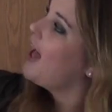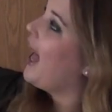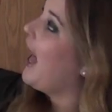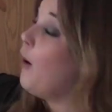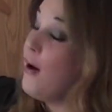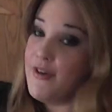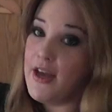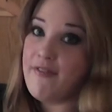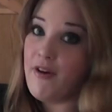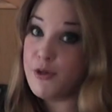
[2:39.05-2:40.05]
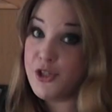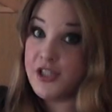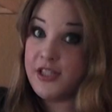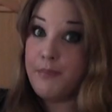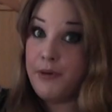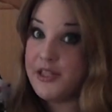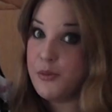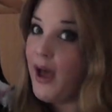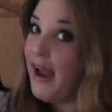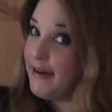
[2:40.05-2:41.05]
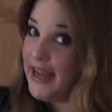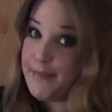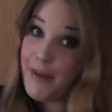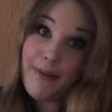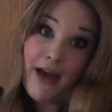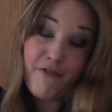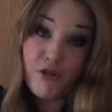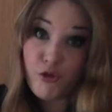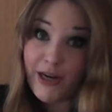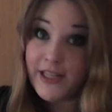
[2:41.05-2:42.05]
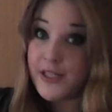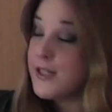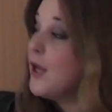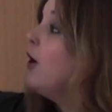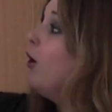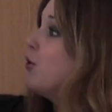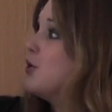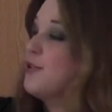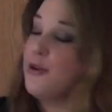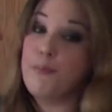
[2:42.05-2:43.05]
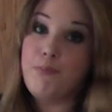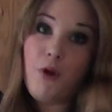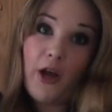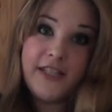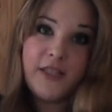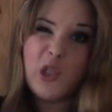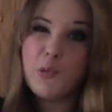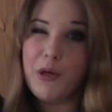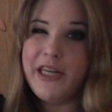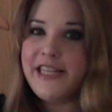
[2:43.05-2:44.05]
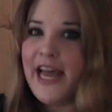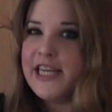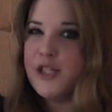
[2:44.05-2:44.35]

However, if I was just simply to wear it maybe out for drinks or just on a nice spring day,